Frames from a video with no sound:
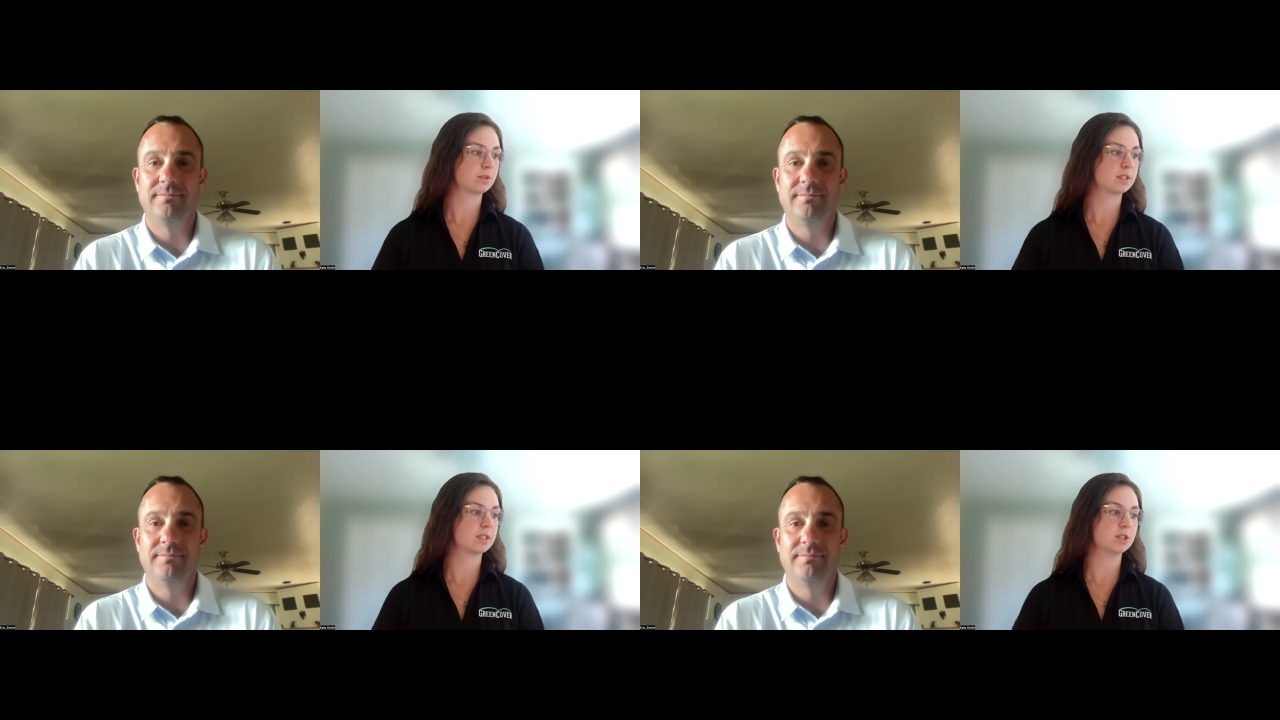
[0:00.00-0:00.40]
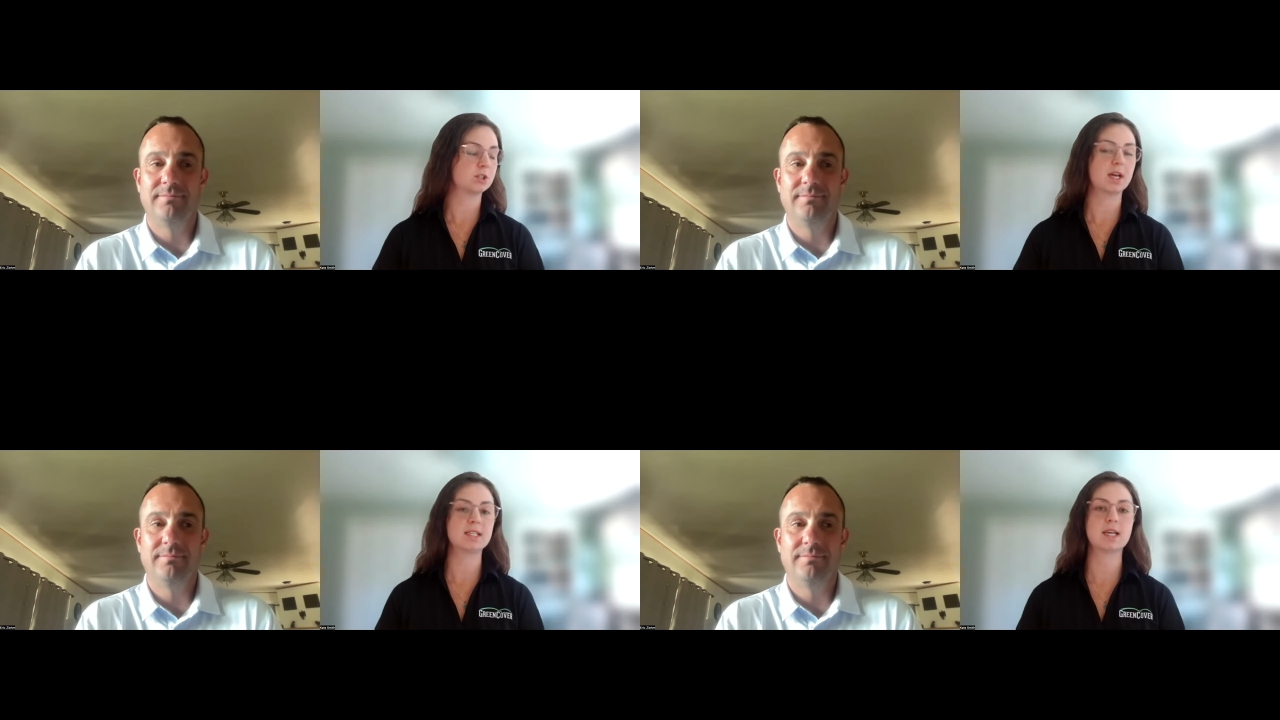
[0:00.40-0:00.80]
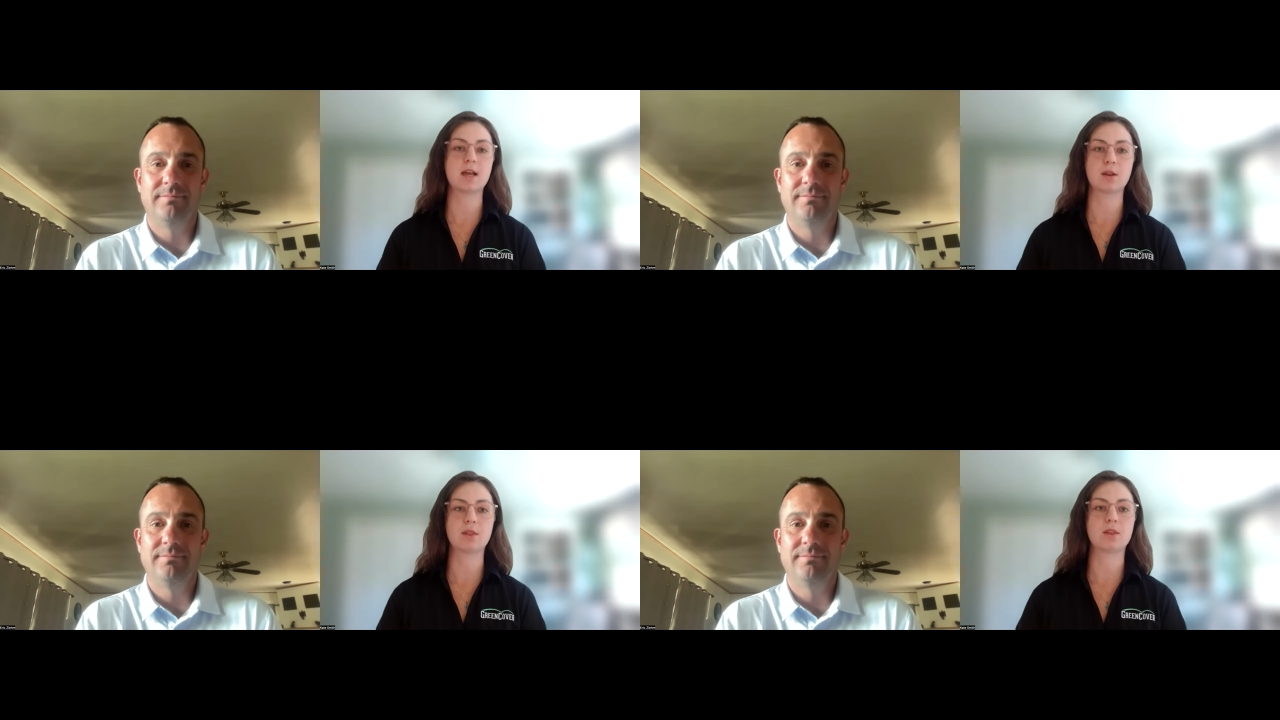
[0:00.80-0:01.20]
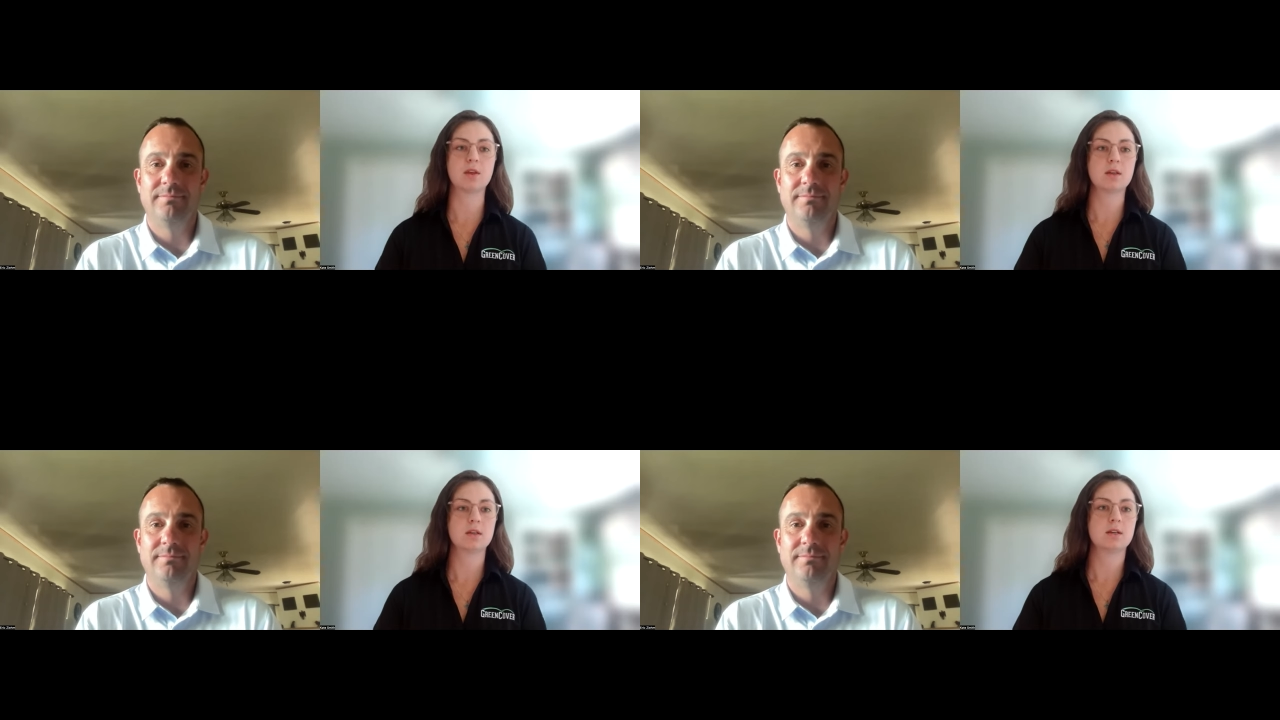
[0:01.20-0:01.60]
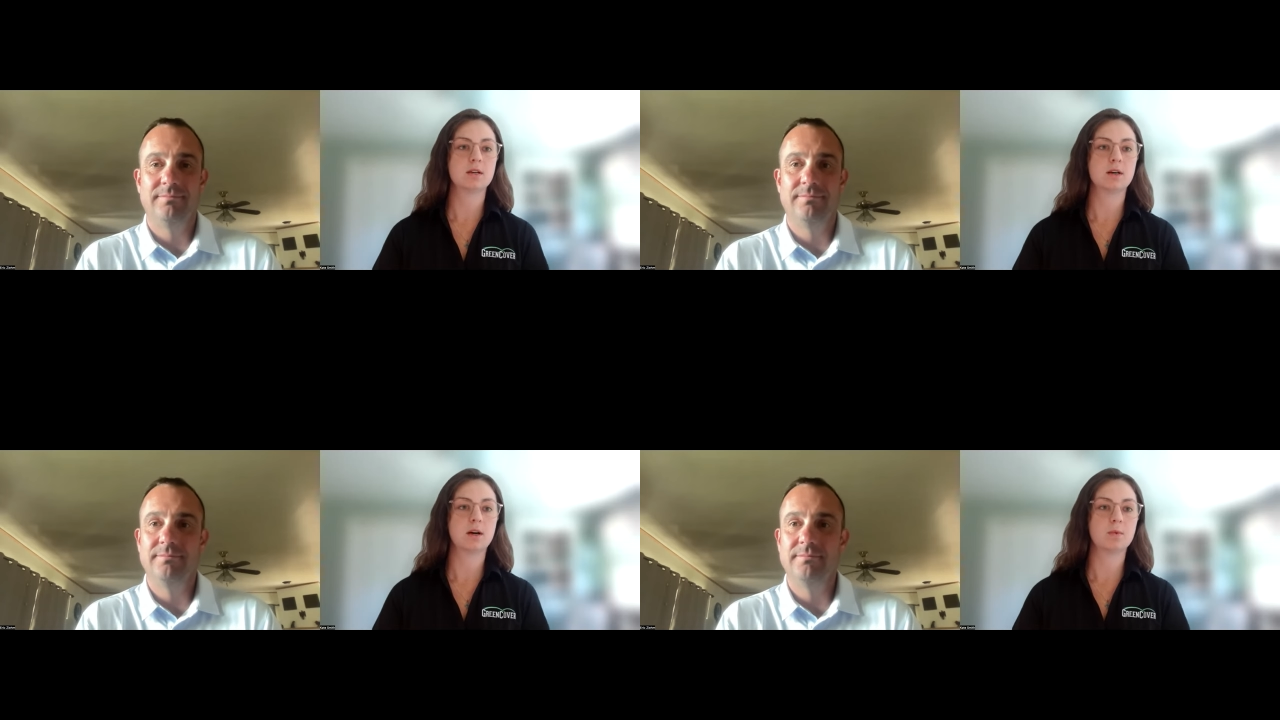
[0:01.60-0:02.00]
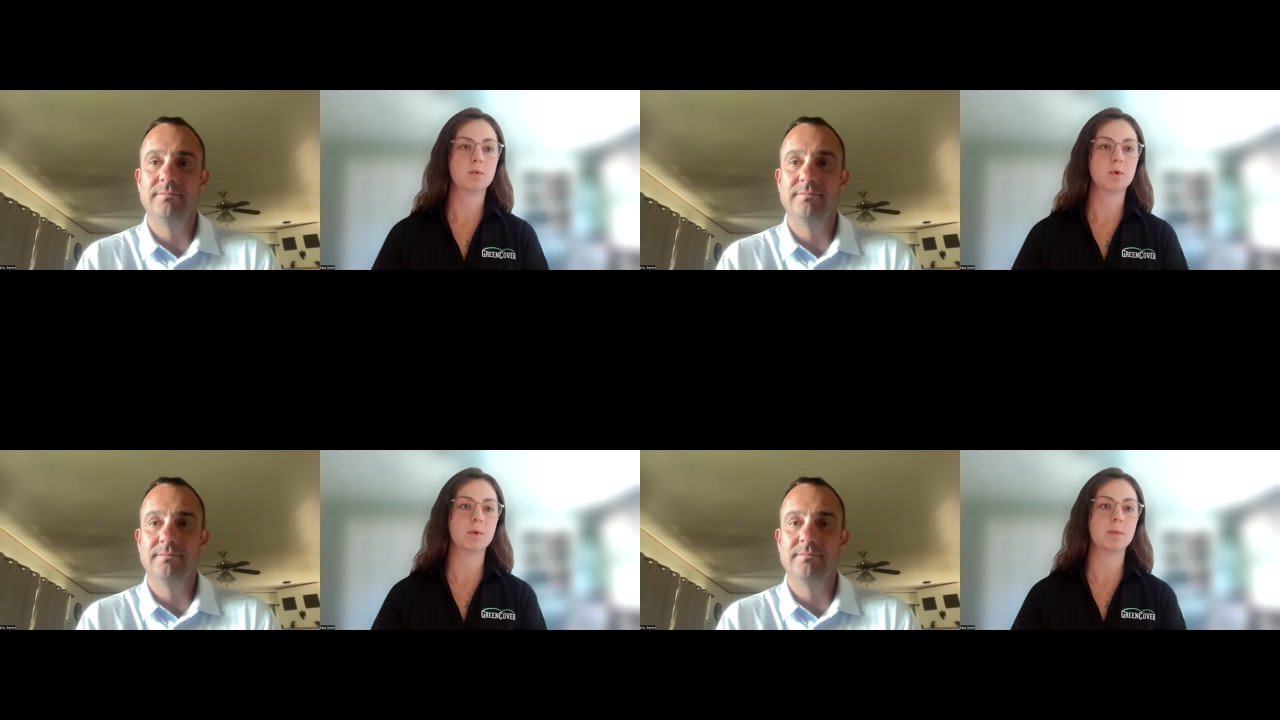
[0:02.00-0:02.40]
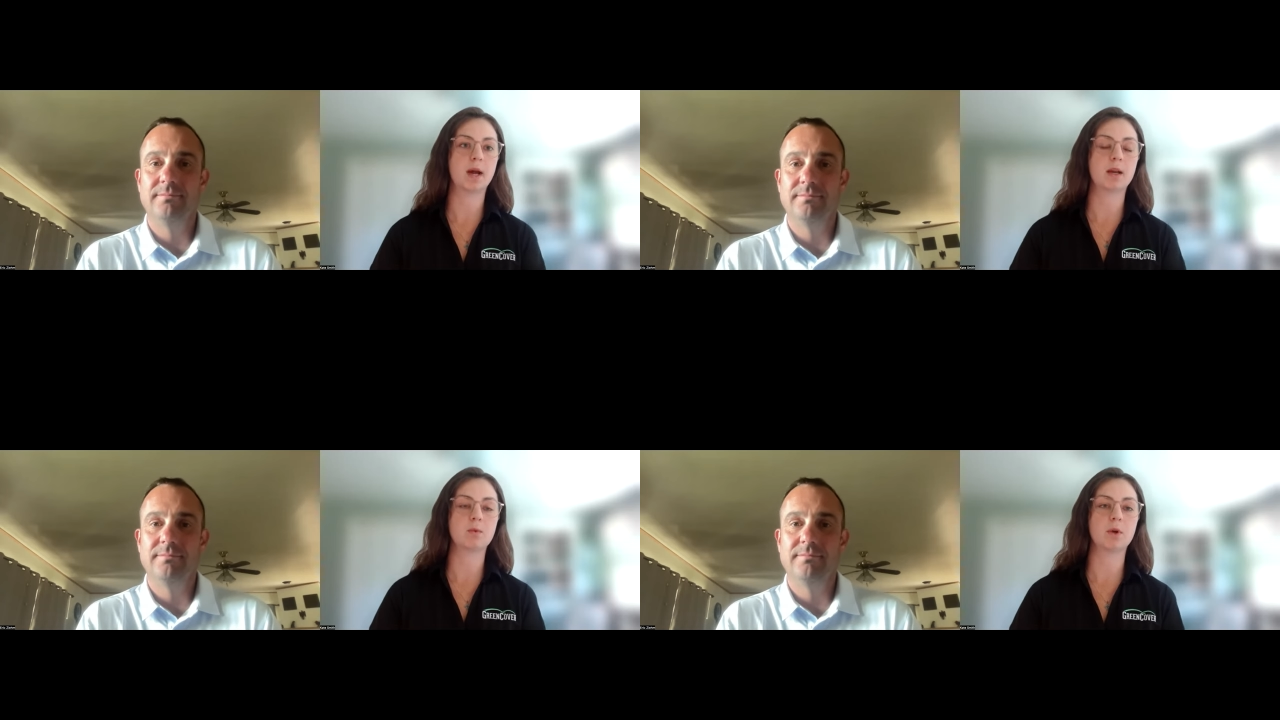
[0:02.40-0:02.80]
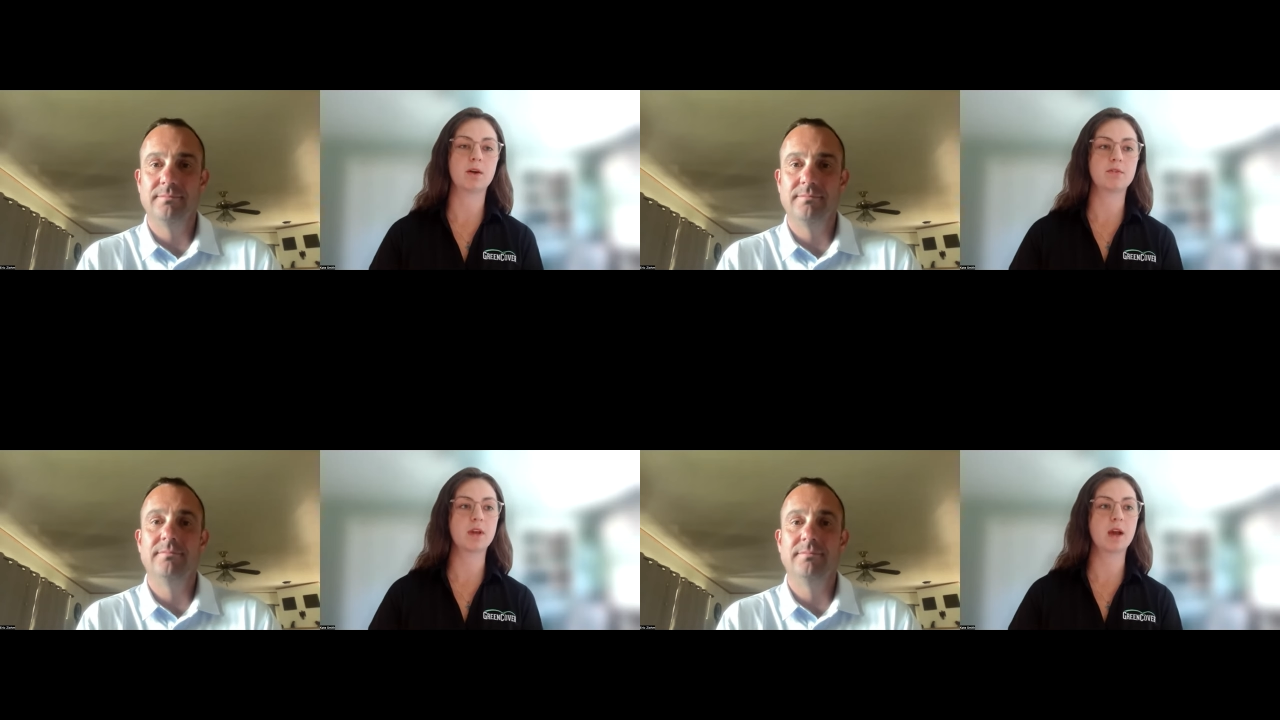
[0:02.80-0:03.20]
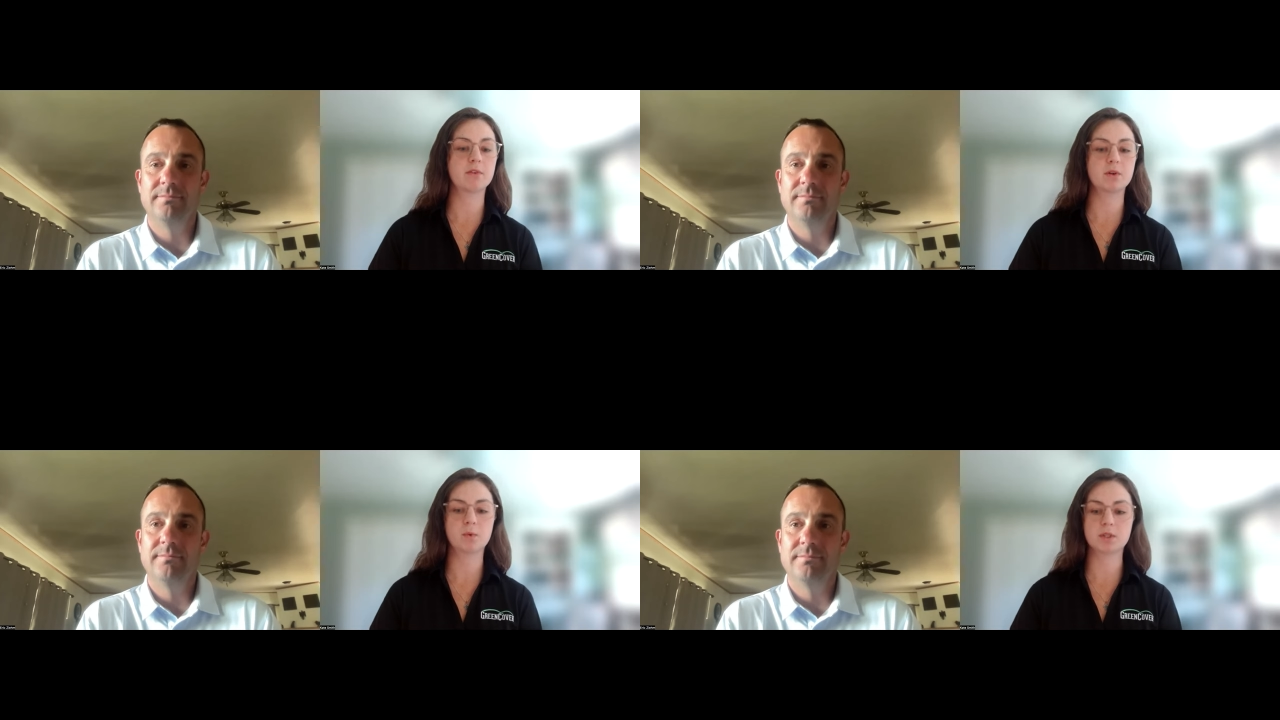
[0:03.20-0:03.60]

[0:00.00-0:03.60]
Speaker 1: let's see, July 10th. Um, we'll be back and we'll have Kevin